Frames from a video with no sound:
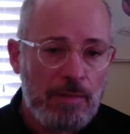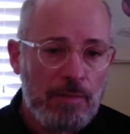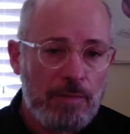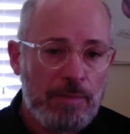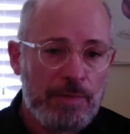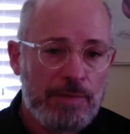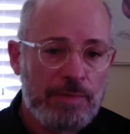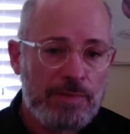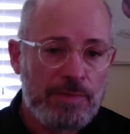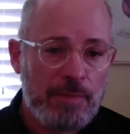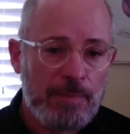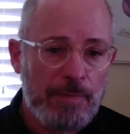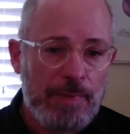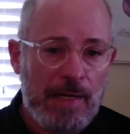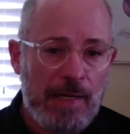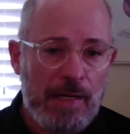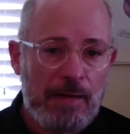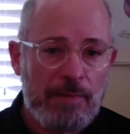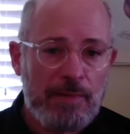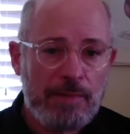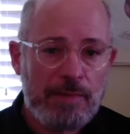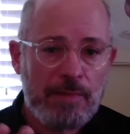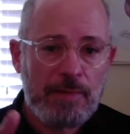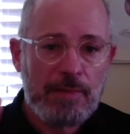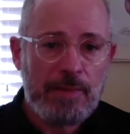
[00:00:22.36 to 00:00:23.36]
which is a
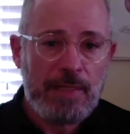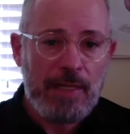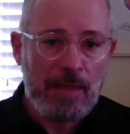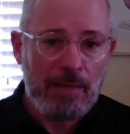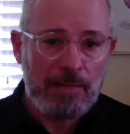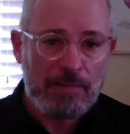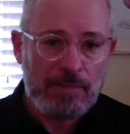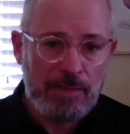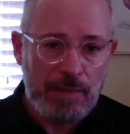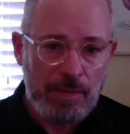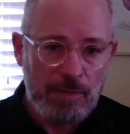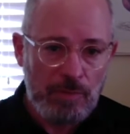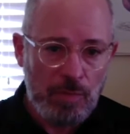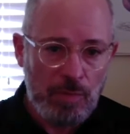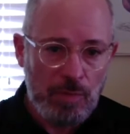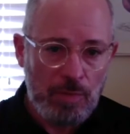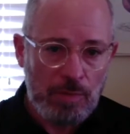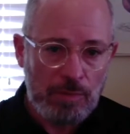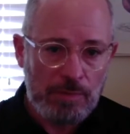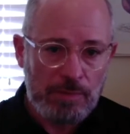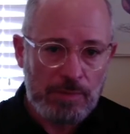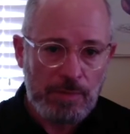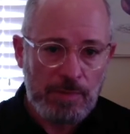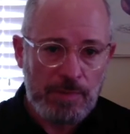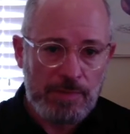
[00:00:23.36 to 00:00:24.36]
barrier to the outside
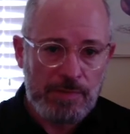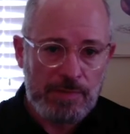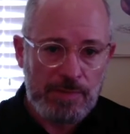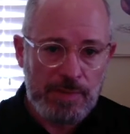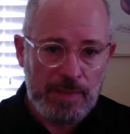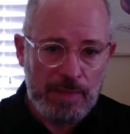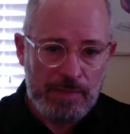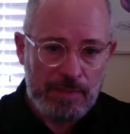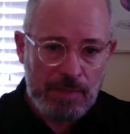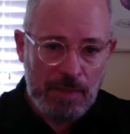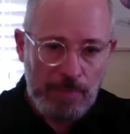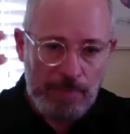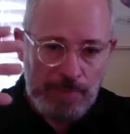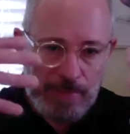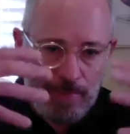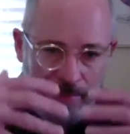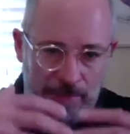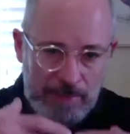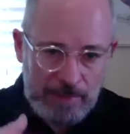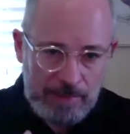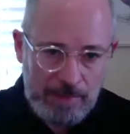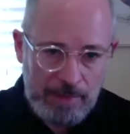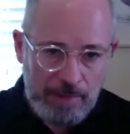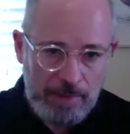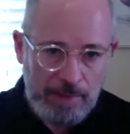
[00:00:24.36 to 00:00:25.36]
world. So as things come
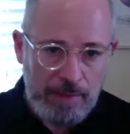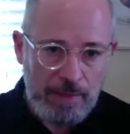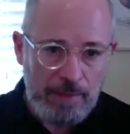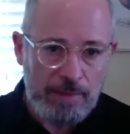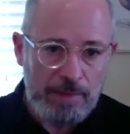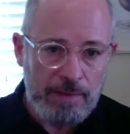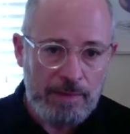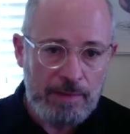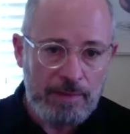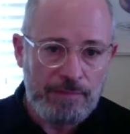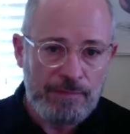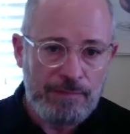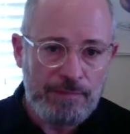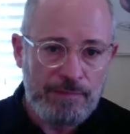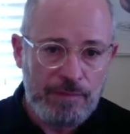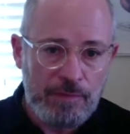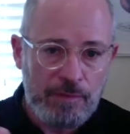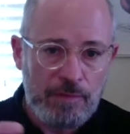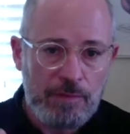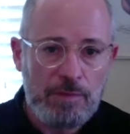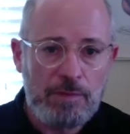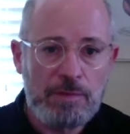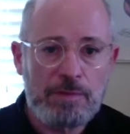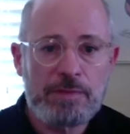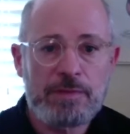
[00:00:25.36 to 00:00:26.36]
into there, the
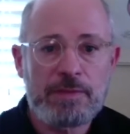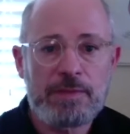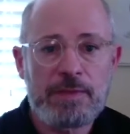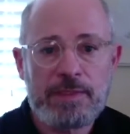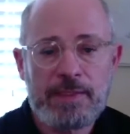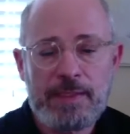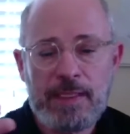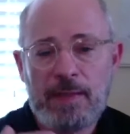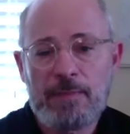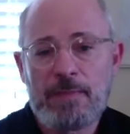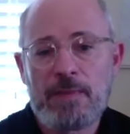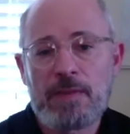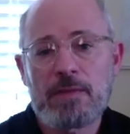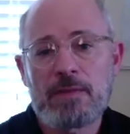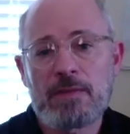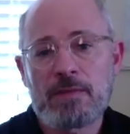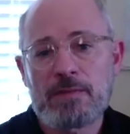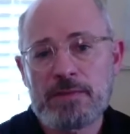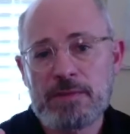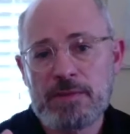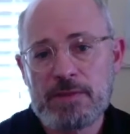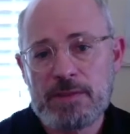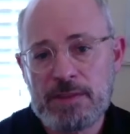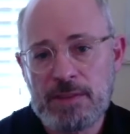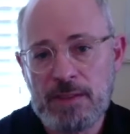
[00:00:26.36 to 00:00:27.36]
foods and the chemicals,
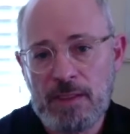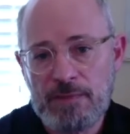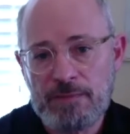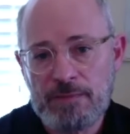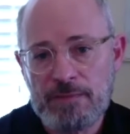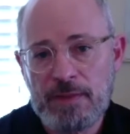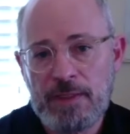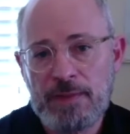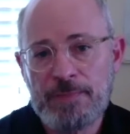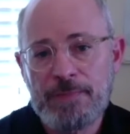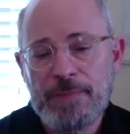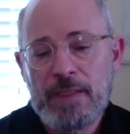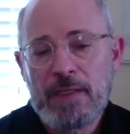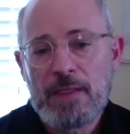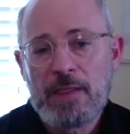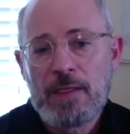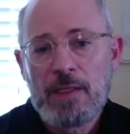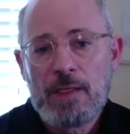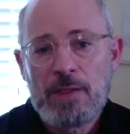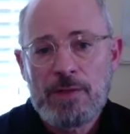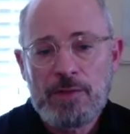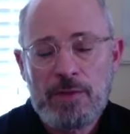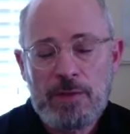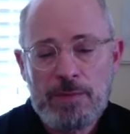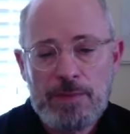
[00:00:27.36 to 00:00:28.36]
stuff, right?
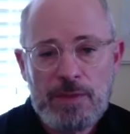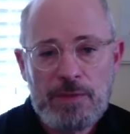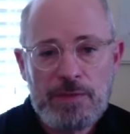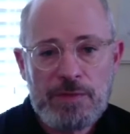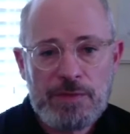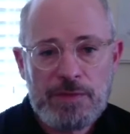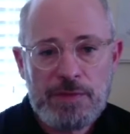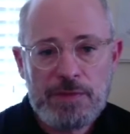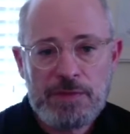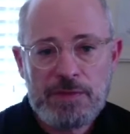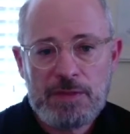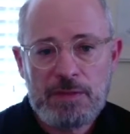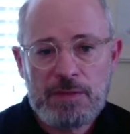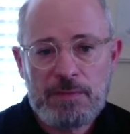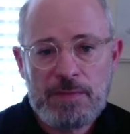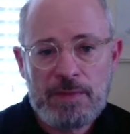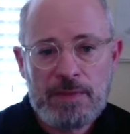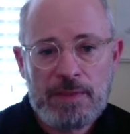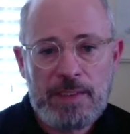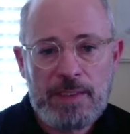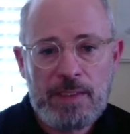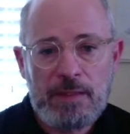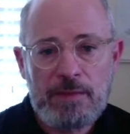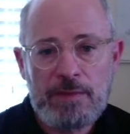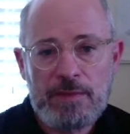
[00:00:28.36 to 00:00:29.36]
Your immune system in
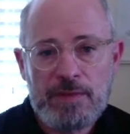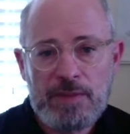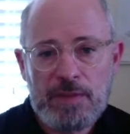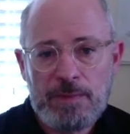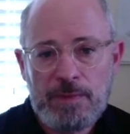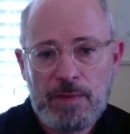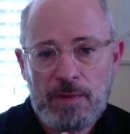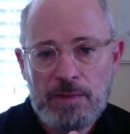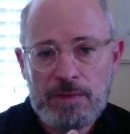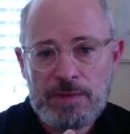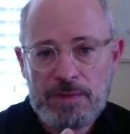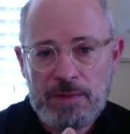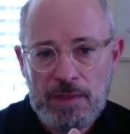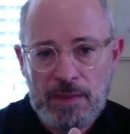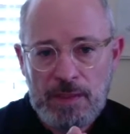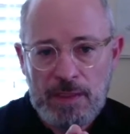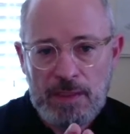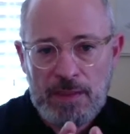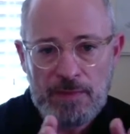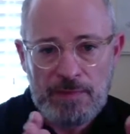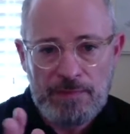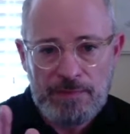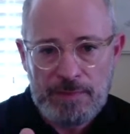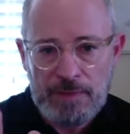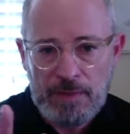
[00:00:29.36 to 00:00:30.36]
there is supposed to
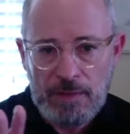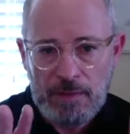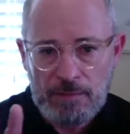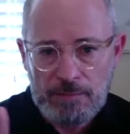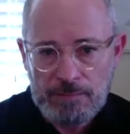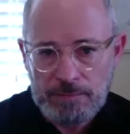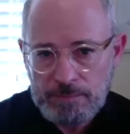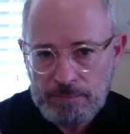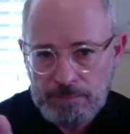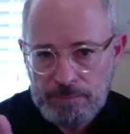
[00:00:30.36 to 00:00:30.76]
kind of, you know,